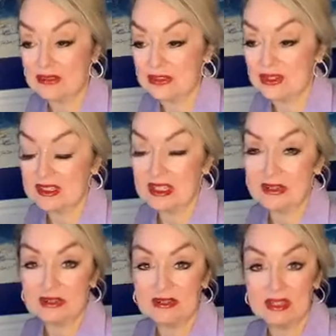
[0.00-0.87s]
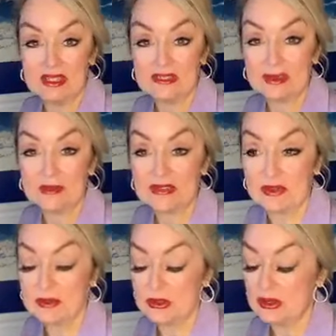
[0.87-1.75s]
I'll start to hear
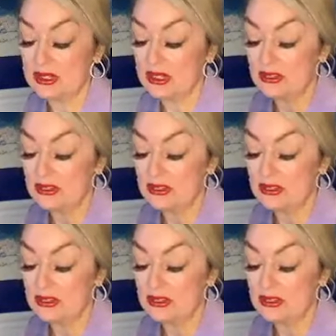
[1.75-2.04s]
something from the Lord.